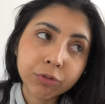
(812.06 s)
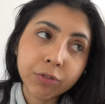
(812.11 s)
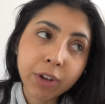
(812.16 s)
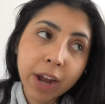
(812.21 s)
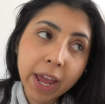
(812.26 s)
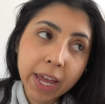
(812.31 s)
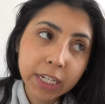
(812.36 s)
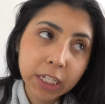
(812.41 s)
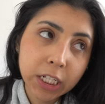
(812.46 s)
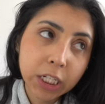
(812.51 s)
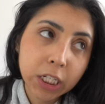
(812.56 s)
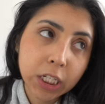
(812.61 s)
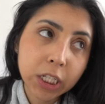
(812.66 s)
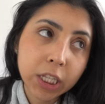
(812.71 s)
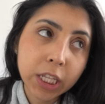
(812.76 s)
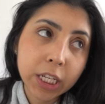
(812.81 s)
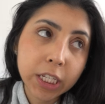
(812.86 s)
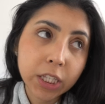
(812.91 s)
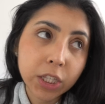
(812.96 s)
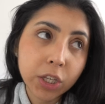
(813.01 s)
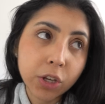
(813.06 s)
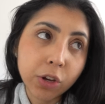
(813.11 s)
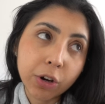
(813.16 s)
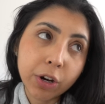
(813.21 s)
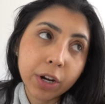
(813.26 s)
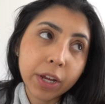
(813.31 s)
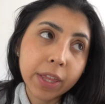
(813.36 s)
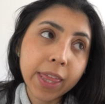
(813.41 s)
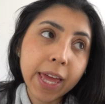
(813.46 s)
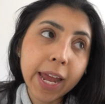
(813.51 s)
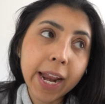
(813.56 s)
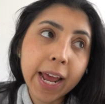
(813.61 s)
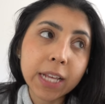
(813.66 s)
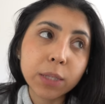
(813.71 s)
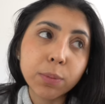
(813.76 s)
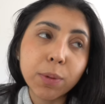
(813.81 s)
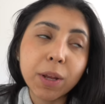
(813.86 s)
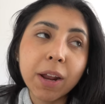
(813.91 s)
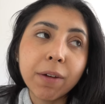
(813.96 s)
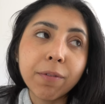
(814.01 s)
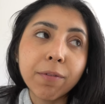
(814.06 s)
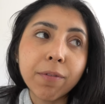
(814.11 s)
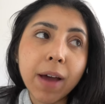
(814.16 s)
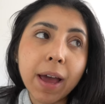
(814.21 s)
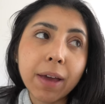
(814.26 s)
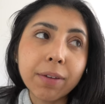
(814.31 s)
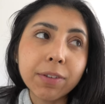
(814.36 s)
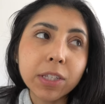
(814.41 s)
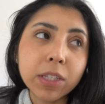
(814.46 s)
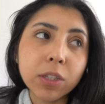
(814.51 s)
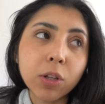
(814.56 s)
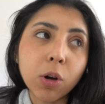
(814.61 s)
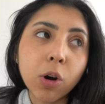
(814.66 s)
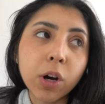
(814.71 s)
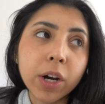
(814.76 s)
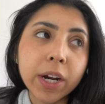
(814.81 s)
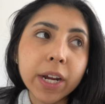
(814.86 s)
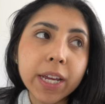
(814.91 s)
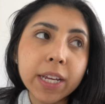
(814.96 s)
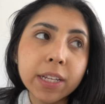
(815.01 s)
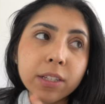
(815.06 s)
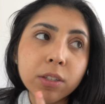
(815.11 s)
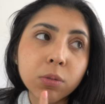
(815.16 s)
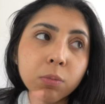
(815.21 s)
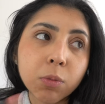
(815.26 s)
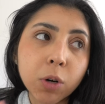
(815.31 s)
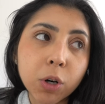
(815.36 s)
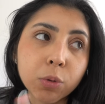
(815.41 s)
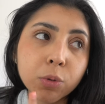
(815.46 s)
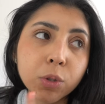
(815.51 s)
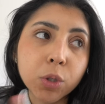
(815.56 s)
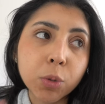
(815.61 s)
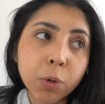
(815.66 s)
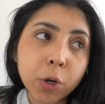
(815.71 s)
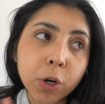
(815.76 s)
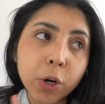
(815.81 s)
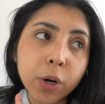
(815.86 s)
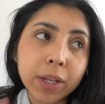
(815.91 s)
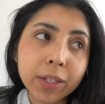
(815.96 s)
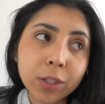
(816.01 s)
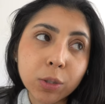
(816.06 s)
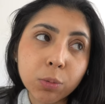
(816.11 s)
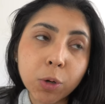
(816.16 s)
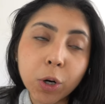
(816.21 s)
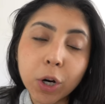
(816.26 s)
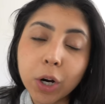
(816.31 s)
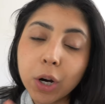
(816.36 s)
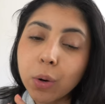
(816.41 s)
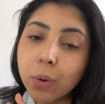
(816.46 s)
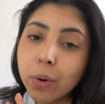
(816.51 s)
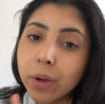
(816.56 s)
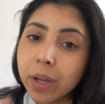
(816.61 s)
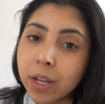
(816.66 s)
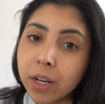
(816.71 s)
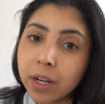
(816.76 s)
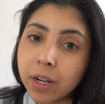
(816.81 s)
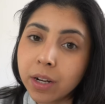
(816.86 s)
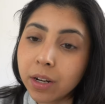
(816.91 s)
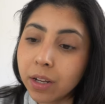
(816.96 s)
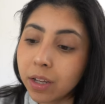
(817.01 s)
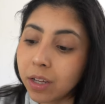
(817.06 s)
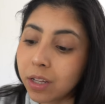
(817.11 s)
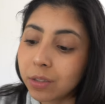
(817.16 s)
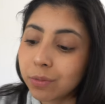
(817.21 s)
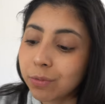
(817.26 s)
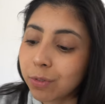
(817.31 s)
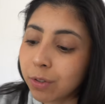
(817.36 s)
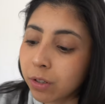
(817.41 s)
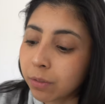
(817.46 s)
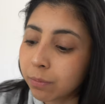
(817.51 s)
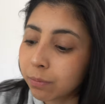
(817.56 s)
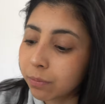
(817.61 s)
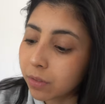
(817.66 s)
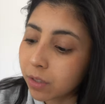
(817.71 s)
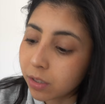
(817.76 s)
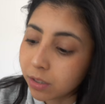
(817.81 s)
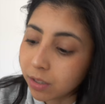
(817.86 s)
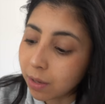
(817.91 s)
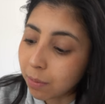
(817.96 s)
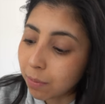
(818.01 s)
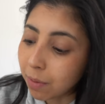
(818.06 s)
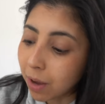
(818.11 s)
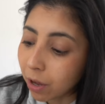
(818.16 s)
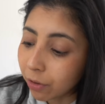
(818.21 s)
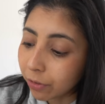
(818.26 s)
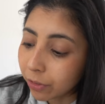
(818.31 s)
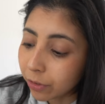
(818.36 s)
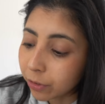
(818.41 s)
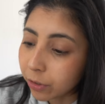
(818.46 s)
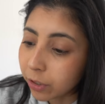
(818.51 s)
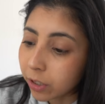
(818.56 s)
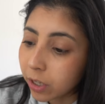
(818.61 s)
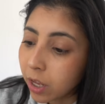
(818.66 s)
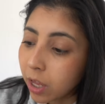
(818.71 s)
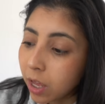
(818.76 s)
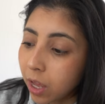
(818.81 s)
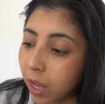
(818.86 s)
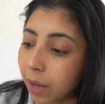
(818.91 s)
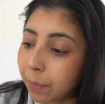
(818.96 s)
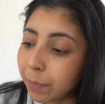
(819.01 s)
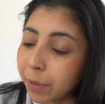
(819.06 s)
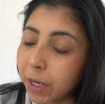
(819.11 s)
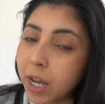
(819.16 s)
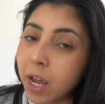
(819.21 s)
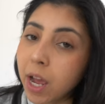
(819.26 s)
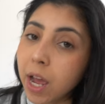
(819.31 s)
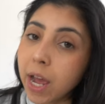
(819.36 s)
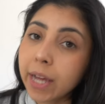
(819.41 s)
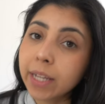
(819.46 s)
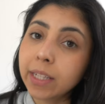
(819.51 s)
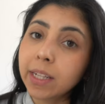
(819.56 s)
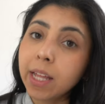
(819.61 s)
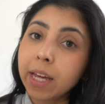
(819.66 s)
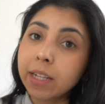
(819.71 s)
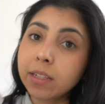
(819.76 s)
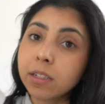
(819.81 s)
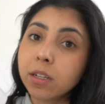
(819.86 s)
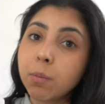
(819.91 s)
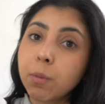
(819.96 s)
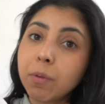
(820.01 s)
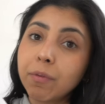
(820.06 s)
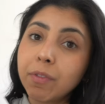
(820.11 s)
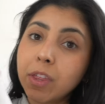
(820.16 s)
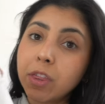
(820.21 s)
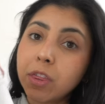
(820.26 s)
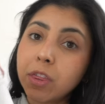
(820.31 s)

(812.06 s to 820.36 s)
read this year that has been a five star is Tomorrow, Tomorrow, and Tomorrow, and it's from the same author. I'm gonna highlight some of the